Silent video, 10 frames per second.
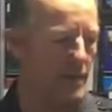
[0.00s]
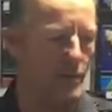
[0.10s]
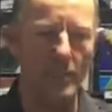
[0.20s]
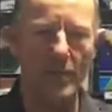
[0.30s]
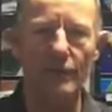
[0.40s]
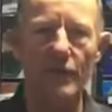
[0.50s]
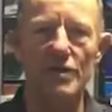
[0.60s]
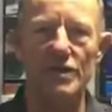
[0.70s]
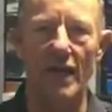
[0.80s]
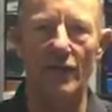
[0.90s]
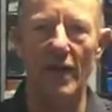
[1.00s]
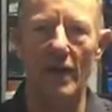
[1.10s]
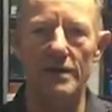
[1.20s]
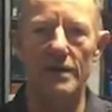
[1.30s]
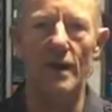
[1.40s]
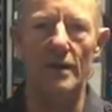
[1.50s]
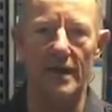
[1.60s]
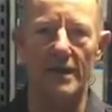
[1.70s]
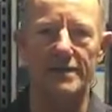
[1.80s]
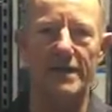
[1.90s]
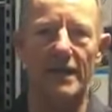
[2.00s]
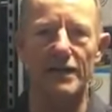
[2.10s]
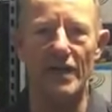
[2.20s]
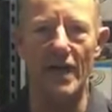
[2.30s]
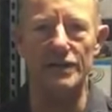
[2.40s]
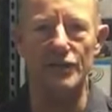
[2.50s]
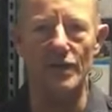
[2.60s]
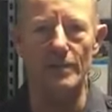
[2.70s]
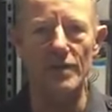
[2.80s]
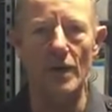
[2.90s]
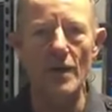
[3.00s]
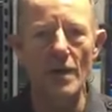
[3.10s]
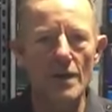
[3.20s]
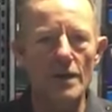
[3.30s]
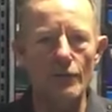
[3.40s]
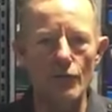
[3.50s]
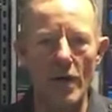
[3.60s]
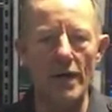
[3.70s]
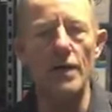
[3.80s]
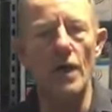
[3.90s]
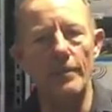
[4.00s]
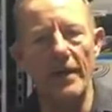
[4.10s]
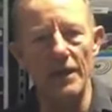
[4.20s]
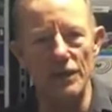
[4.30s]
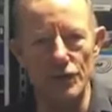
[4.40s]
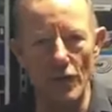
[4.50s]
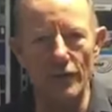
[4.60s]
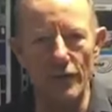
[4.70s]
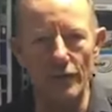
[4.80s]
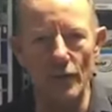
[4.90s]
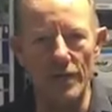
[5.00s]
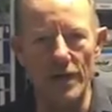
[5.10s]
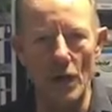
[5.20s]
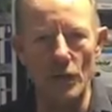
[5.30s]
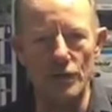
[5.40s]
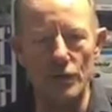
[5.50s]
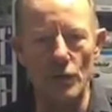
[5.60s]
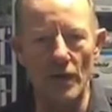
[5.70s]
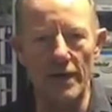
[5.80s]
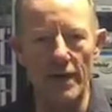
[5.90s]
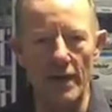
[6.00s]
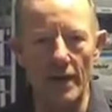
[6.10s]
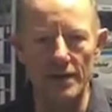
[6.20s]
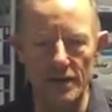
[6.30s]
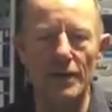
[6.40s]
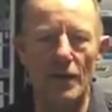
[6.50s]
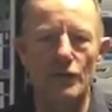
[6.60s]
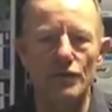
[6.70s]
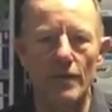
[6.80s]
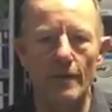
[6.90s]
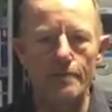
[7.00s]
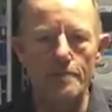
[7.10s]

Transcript: there might be a fish down there, and you don't get a second chance of them. So you really got to be conservative when you go into into the ocean.